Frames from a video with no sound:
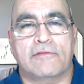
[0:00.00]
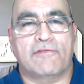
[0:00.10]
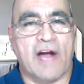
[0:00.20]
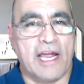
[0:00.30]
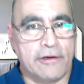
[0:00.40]

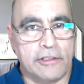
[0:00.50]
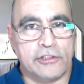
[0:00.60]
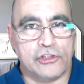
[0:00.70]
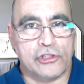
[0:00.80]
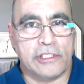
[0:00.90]
fire
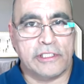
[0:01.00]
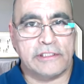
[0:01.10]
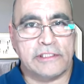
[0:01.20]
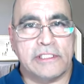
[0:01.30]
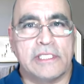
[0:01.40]

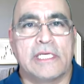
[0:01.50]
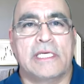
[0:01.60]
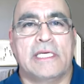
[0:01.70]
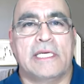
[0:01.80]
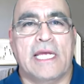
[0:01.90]
insurance.
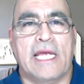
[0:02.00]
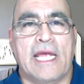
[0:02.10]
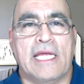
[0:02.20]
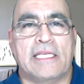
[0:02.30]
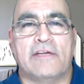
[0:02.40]

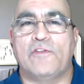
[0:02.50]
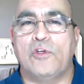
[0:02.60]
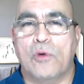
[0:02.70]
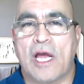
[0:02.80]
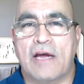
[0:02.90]
And if
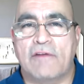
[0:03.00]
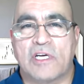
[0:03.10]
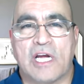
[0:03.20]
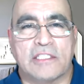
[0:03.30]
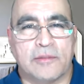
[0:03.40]
you have a
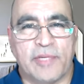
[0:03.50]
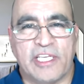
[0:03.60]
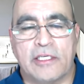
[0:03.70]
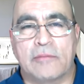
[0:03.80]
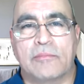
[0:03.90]

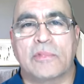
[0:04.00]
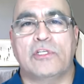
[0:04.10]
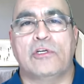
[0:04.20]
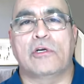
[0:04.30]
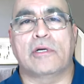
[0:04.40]
condominium,
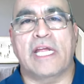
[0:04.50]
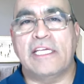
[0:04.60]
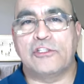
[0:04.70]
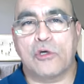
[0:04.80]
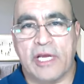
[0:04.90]
your
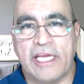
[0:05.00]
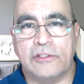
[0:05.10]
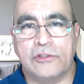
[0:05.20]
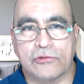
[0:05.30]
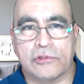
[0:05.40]
HOA
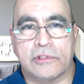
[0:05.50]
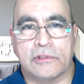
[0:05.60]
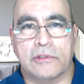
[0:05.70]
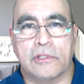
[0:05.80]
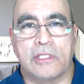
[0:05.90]
dues
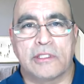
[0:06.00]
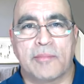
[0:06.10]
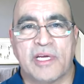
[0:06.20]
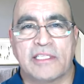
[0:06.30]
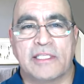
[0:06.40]
on a
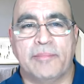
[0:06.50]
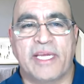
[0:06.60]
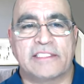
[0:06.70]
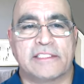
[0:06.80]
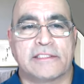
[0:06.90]
monthly
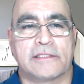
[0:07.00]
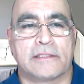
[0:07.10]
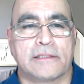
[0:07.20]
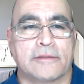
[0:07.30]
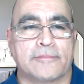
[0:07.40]
basis.
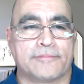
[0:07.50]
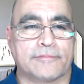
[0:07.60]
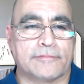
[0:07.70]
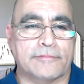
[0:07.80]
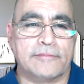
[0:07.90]

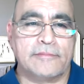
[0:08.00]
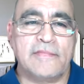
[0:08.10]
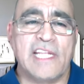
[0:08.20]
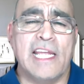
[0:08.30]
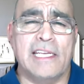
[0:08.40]

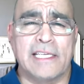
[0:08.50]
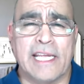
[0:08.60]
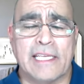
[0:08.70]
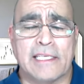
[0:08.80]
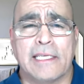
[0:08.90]
And
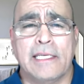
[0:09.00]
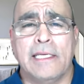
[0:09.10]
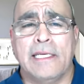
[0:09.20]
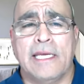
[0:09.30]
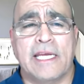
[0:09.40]
again,
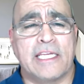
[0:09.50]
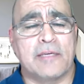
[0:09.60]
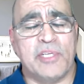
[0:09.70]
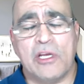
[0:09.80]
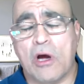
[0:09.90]
it can
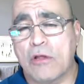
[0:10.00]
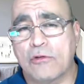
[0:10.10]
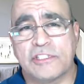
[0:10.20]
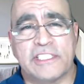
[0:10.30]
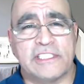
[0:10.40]
be all
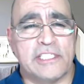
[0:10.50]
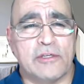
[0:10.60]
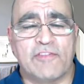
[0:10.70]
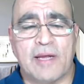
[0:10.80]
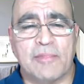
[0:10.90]
those things: single
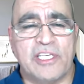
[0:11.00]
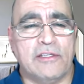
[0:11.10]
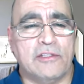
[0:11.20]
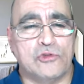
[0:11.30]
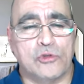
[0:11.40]

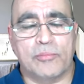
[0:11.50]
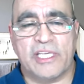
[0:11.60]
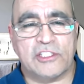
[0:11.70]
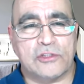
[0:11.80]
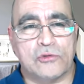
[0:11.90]
family,
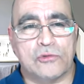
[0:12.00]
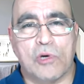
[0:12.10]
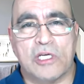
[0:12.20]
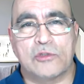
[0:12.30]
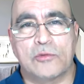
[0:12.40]
duplex,
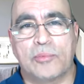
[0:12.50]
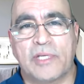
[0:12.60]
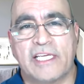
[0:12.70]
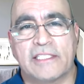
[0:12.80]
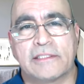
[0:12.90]

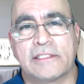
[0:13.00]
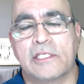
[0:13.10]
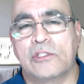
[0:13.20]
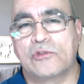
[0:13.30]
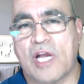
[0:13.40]
quadruplex,
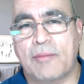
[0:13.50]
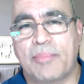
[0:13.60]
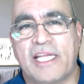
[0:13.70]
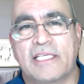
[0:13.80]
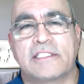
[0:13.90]

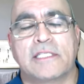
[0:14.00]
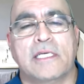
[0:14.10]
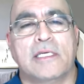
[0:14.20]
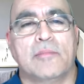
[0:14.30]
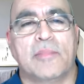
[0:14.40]
triplex,
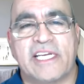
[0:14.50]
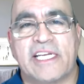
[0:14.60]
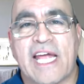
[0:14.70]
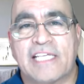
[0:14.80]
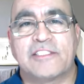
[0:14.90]
but it
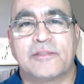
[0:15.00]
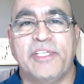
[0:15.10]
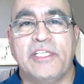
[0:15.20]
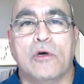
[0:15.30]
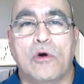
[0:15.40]
has to
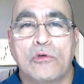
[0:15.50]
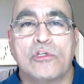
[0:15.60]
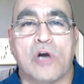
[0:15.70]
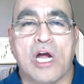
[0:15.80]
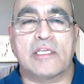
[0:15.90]
be owner
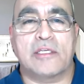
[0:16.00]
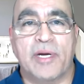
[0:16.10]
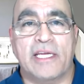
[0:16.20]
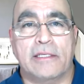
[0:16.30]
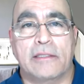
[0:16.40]

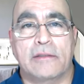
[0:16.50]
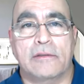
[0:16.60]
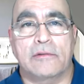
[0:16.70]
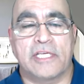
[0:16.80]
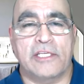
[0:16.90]
occupied.
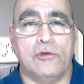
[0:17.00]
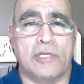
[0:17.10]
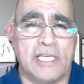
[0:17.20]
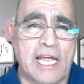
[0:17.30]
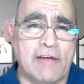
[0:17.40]
Okay, you
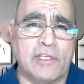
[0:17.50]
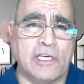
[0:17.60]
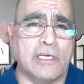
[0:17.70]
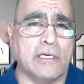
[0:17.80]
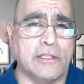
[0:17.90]
can have
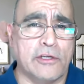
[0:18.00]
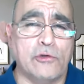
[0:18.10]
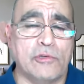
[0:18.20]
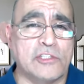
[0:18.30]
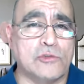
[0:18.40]
the other
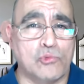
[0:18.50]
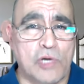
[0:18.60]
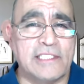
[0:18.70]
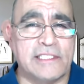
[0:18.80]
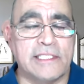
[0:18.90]
units
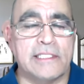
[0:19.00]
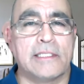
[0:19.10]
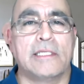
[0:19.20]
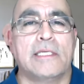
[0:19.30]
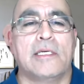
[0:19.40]
rented,
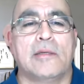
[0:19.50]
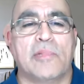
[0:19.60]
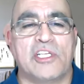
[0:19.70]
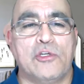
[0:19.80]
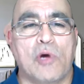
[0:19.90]

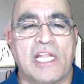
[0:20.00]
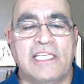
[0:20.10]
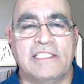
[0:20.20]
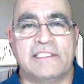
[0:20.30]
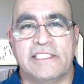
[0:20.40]
but you at
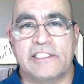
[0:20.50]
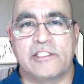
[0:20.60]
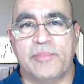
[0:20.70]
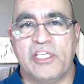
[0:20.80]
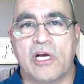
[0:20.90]
least need to
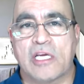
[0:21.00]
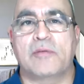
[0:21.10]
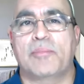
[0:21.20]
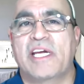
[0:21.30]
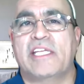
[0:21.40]
be
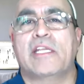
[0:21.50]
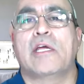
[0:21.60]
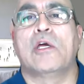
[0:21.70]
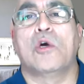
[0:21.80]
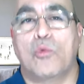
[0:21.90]
occupying
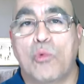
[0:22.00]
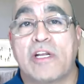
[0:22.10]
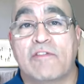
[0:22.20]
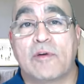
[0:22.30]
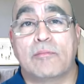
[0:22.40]
one
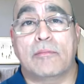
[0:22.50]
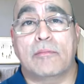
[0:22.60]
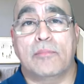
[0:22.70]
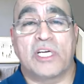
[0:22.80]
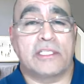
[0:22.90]
of them.
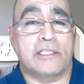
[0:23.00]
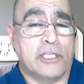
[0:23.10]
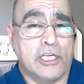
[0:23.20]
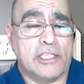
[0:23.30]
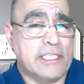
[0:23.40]
But the
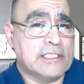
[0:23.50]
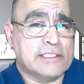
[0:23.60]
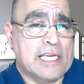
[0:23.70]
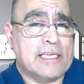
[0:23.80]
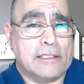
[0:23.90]
good thing is
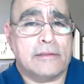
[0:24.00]
that